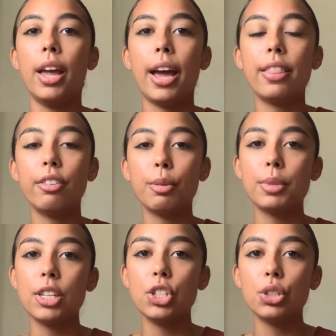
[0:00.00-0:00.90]
and then from
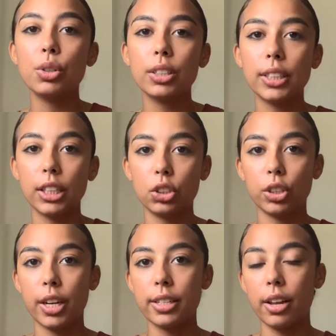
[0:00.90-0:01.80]
Tangier you can take the
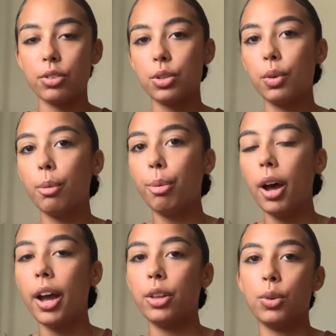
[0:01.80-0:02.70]
train down to
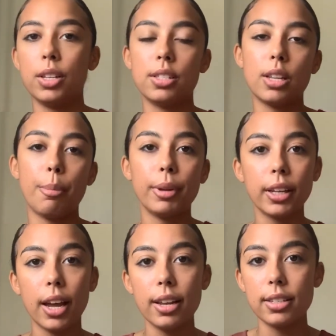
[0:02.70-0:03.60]
Rabat, you can stop in
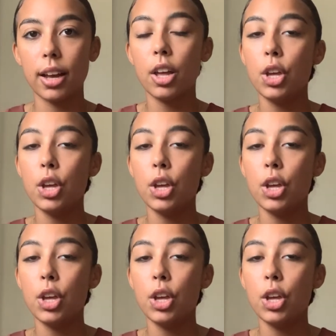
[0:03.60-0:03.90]
Casa,